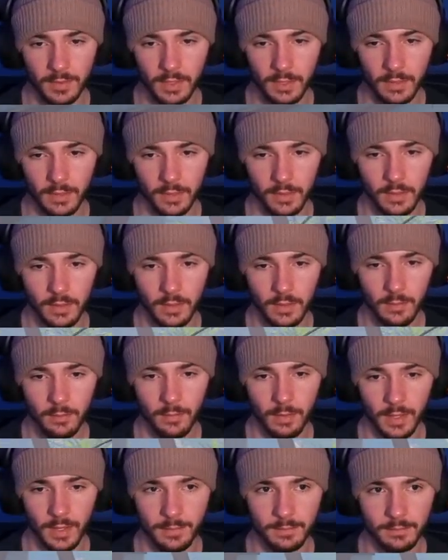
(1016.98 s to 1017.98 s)
here.
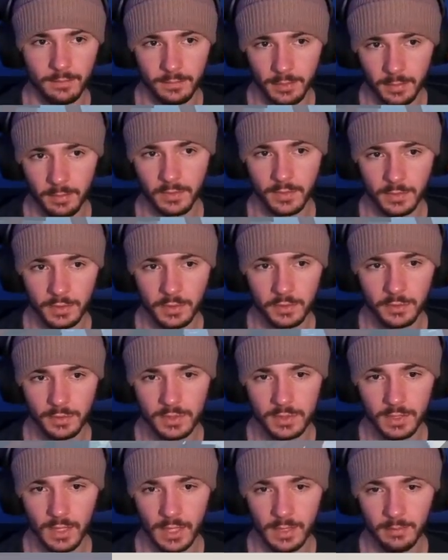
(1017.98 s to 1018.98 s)
But people do
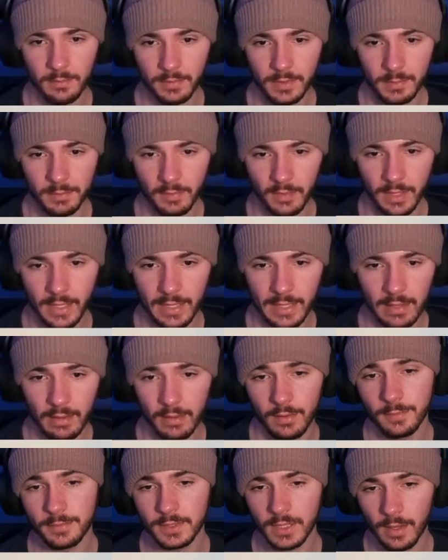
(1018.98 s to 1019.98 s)
snipe, people hang
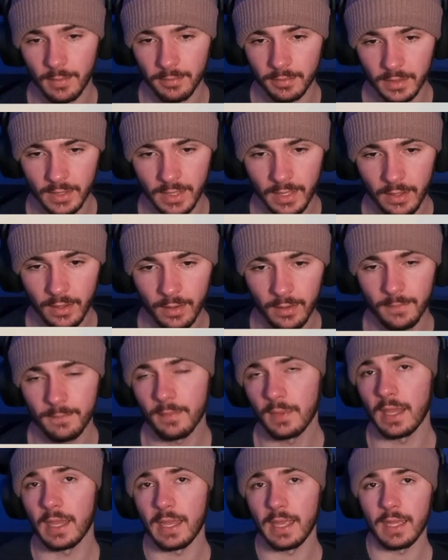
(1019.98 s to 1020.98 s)
out up top there,
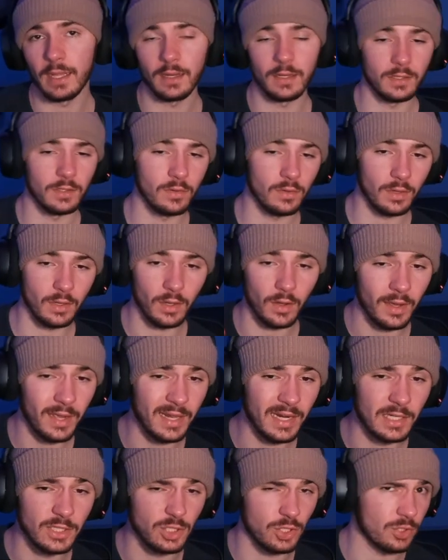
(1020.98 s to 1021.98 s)
and you can go
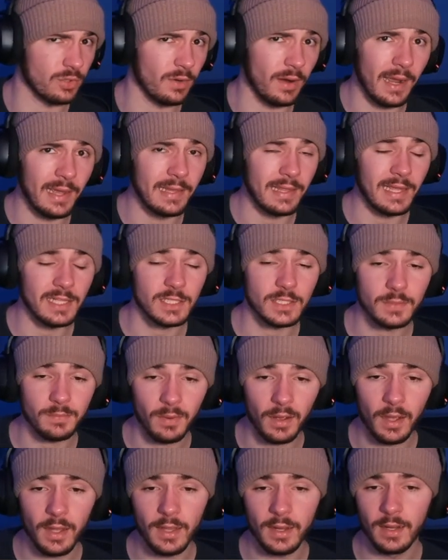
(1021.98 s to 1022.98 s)
ahead and try that
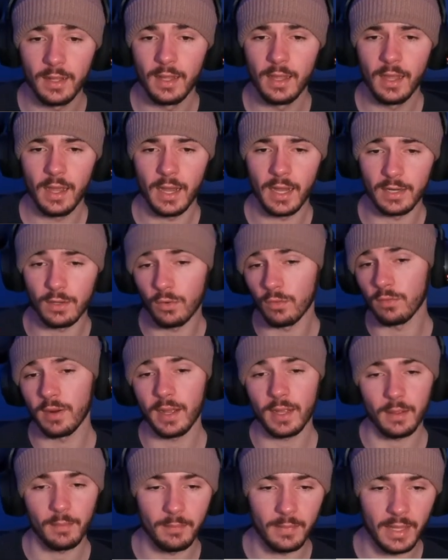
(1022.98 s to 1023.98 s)
spot. I don't
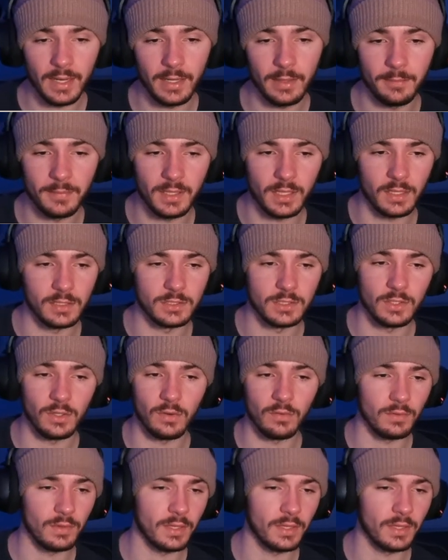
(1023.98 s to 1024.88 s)
recommend it because you don't